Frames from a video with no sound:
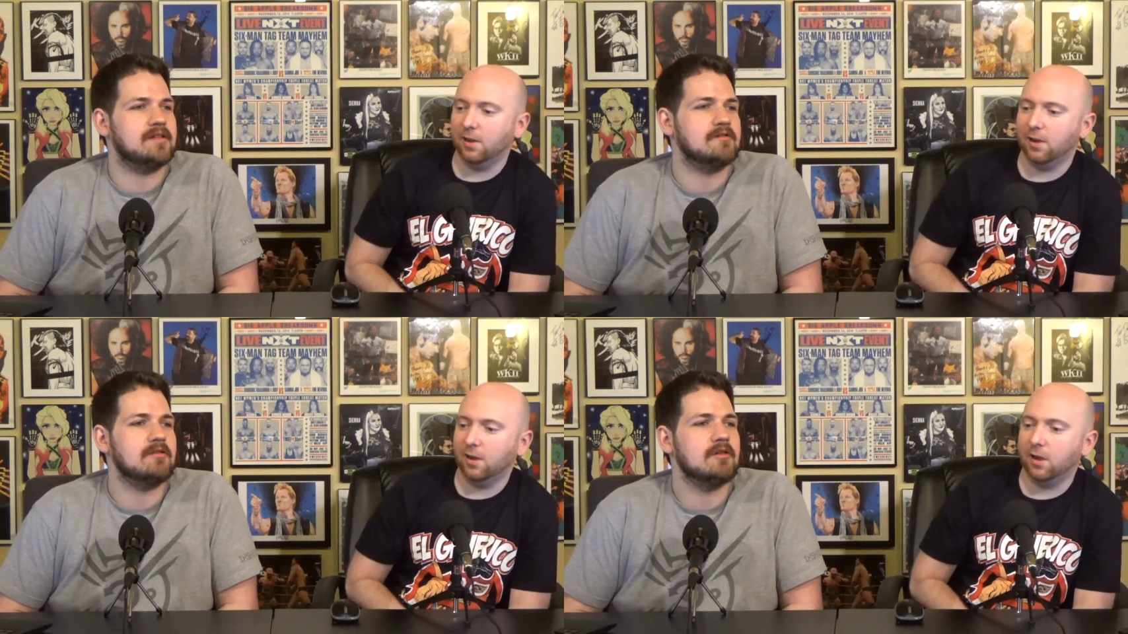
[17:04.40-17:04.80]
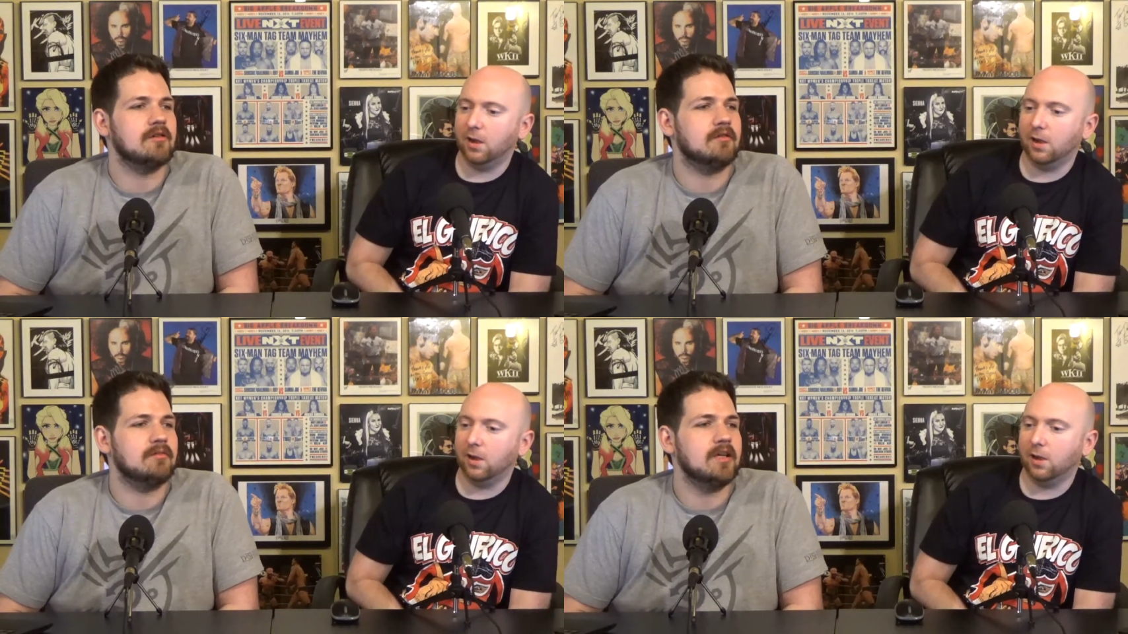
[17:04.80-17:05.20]
Speaker 1: it's
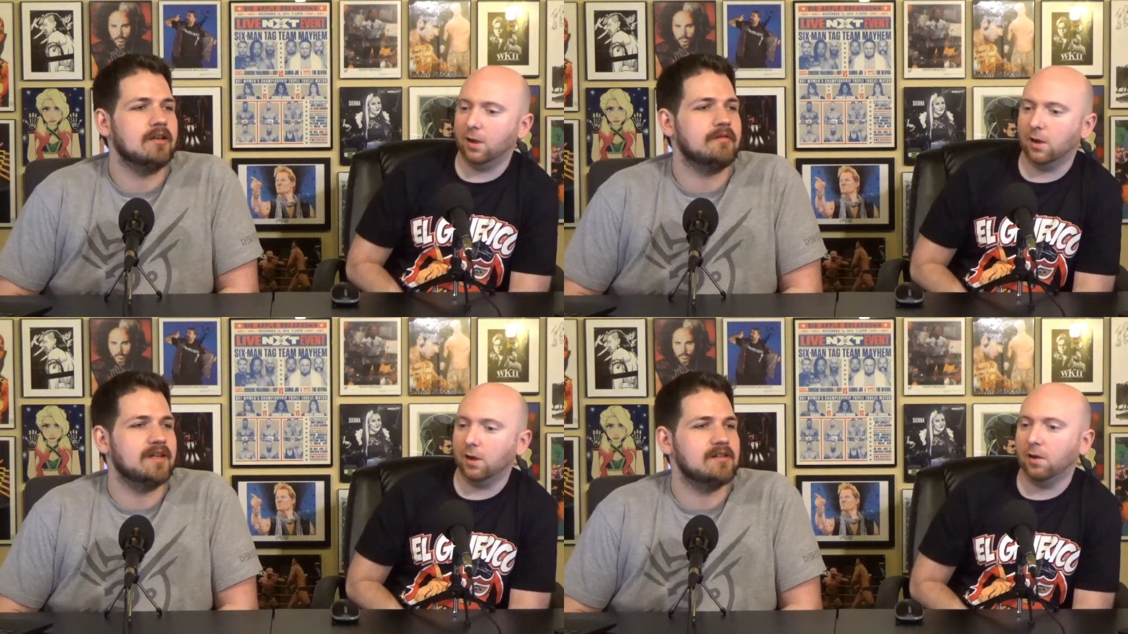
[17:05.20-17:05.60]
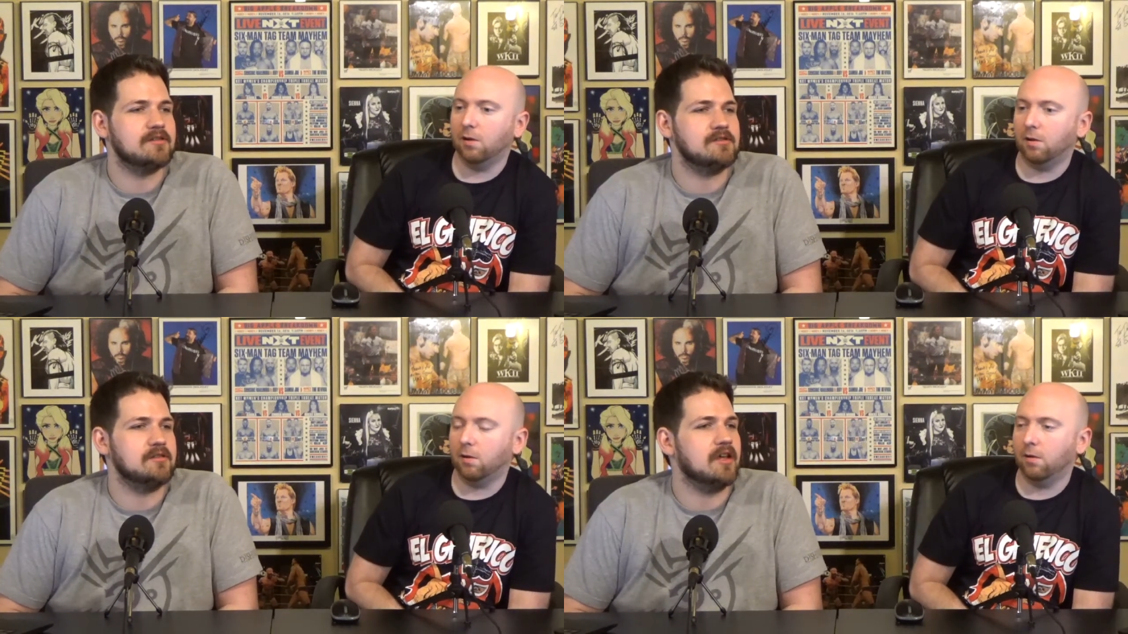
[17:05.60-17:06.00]
all main
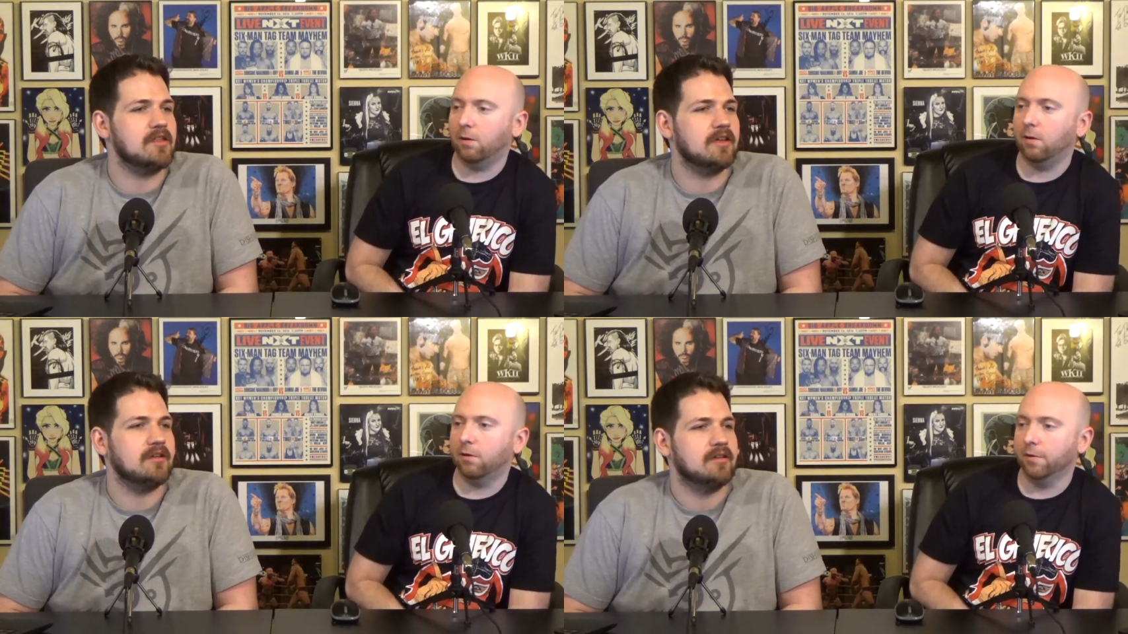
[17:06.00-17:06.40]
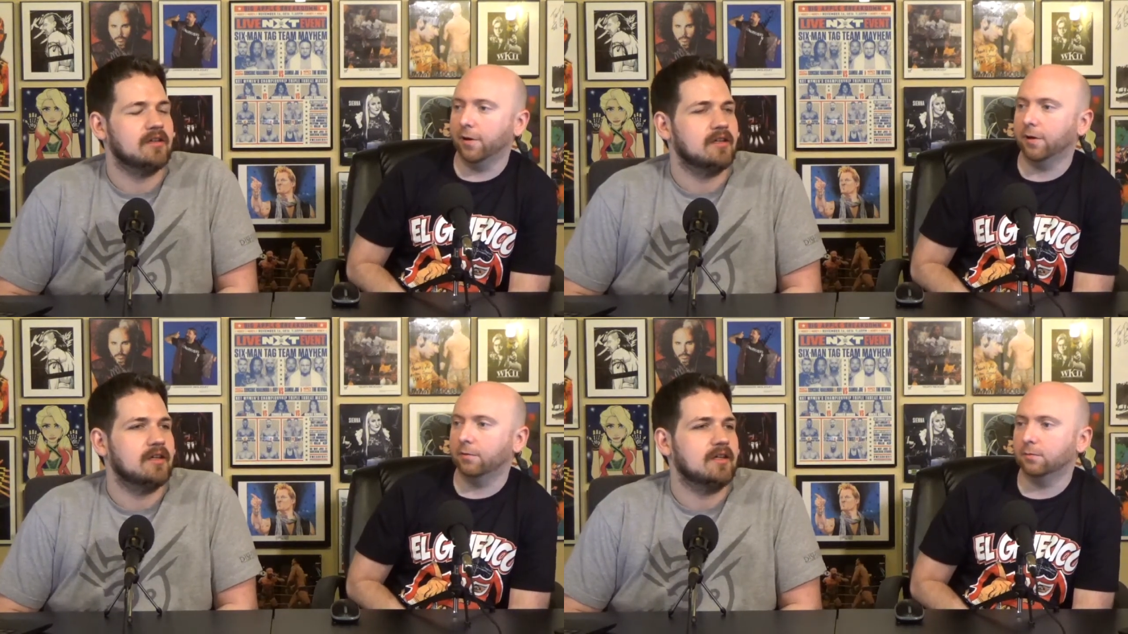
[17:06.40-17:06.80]
eventers or nothing.
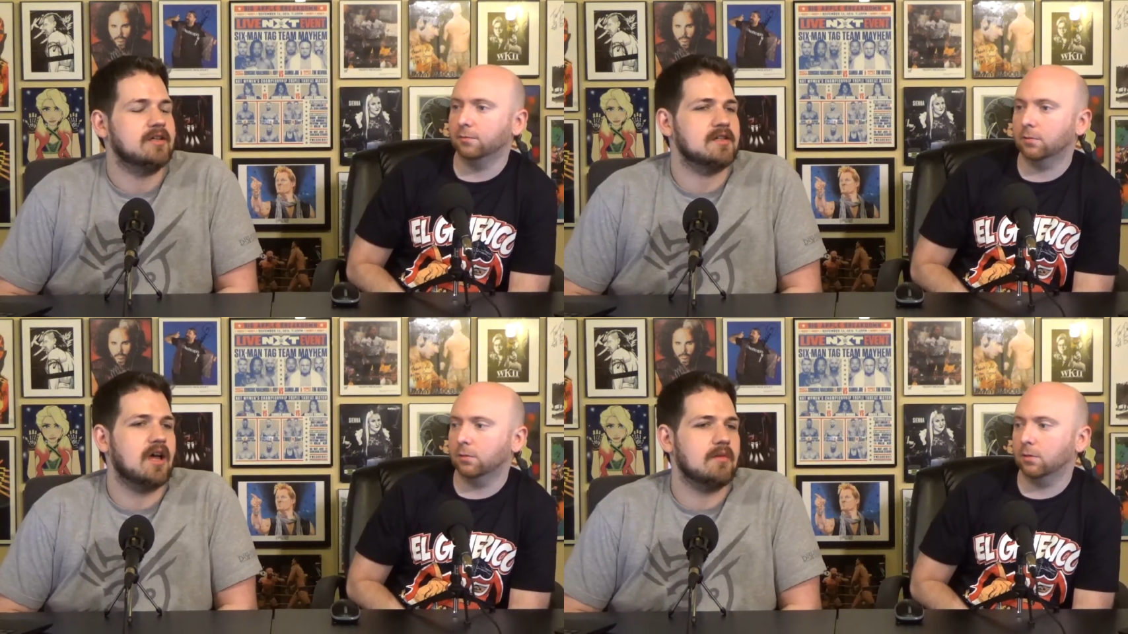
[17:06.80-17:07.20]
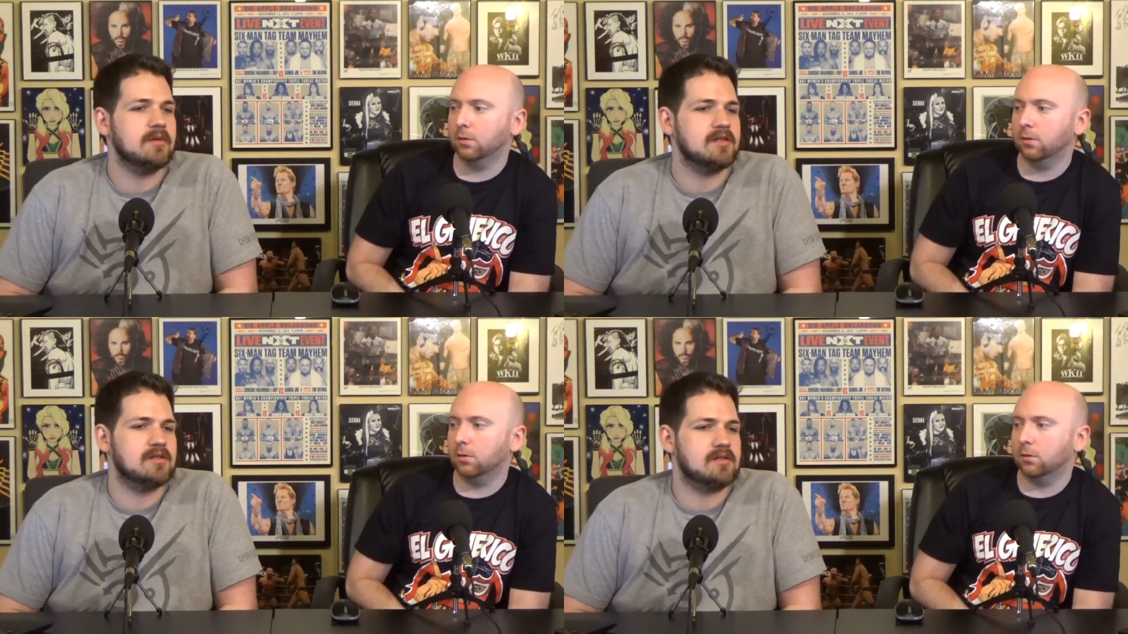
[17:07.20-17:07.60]
Yeah, because
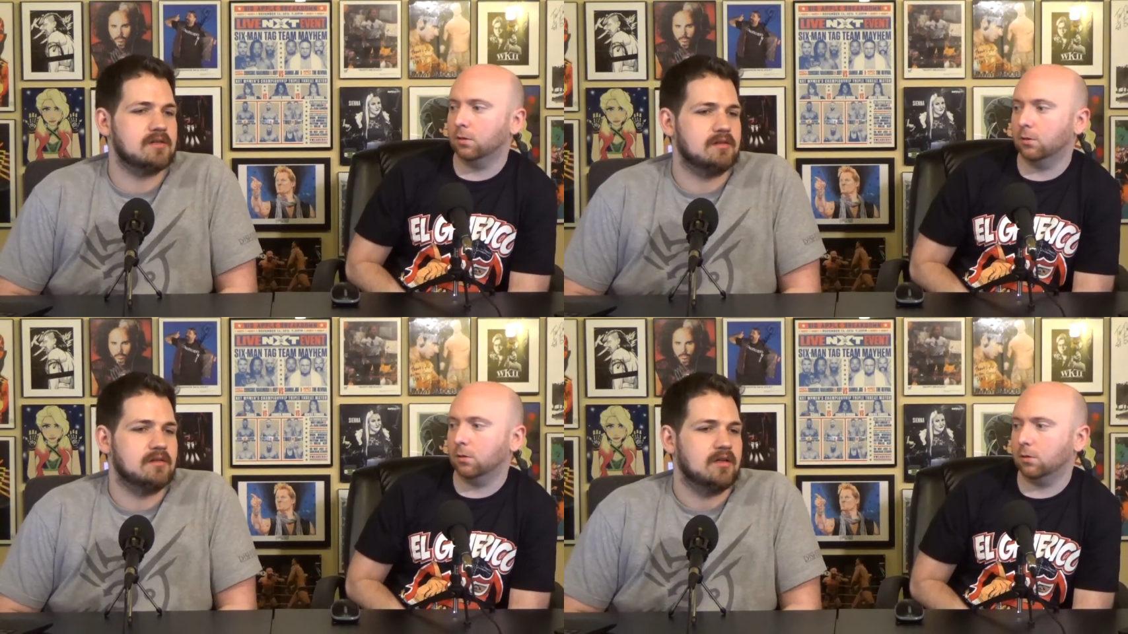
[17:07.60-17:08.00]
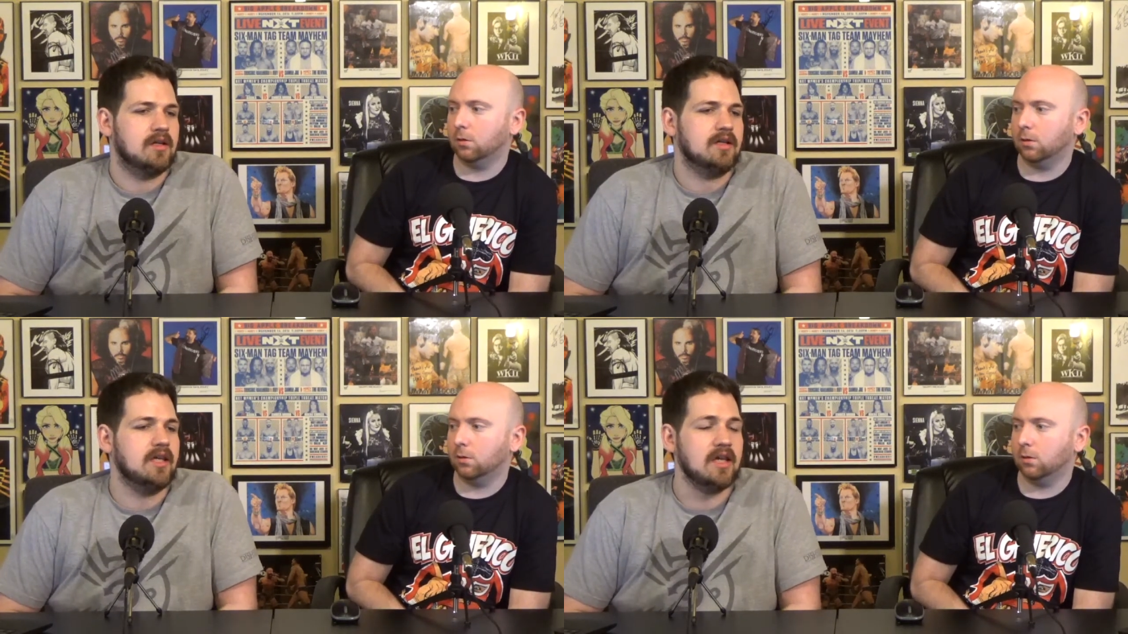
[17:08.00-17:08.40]
Almas
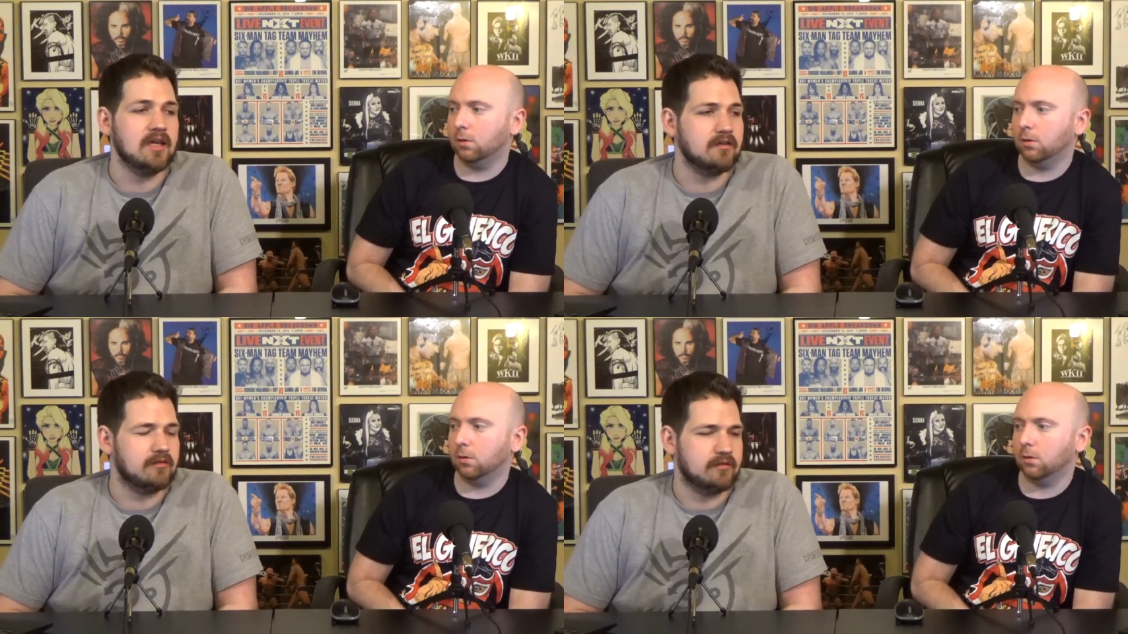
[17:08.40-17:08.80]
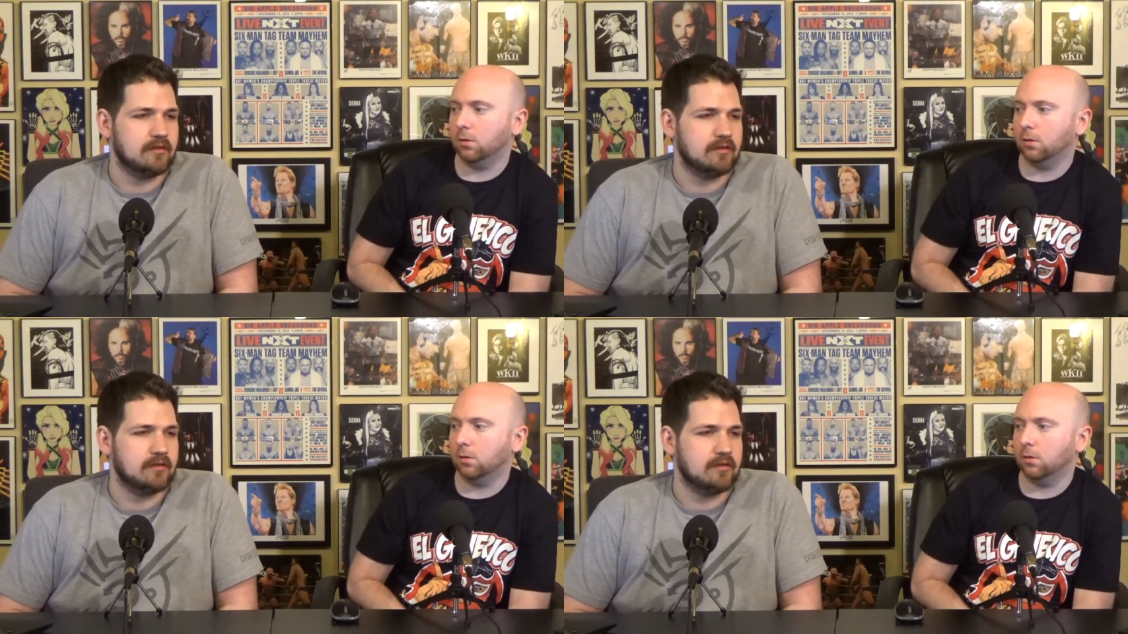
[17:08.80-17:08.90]
can't.